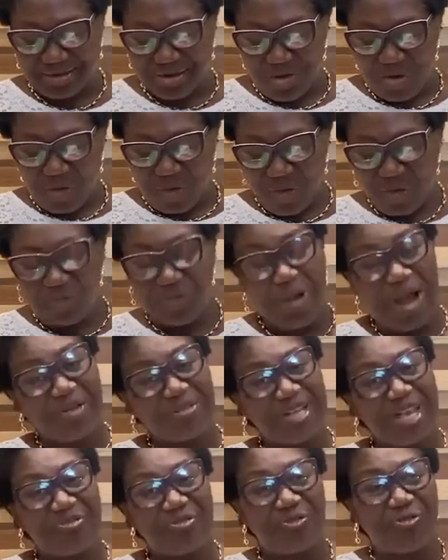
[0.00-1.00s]
who
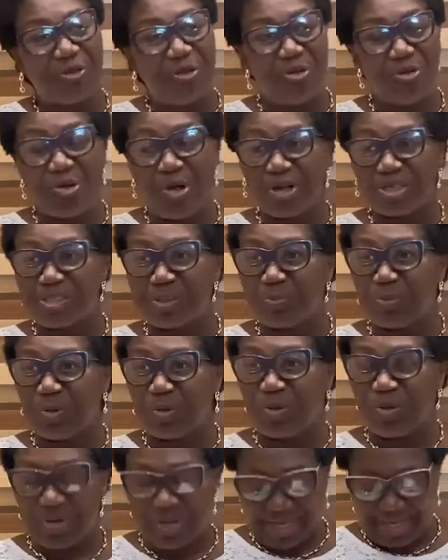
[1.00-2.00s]
founded Full
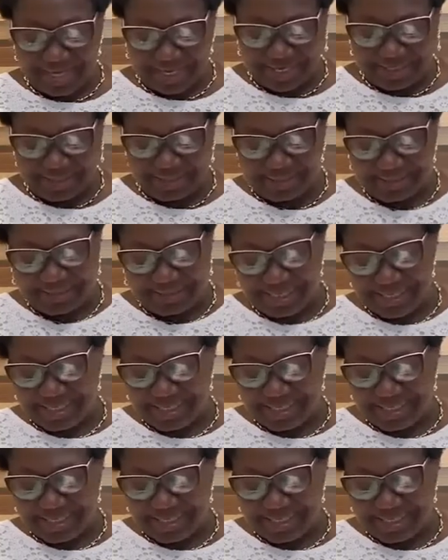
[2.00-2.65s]
Gospel in